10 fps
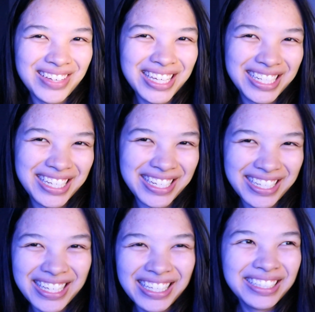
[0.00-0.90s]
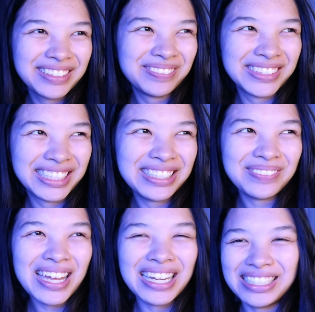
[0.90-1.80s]
much, but it's
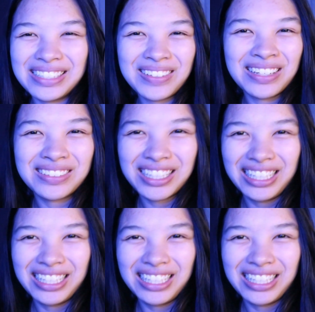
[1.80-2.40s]
fun. It's fun. I'm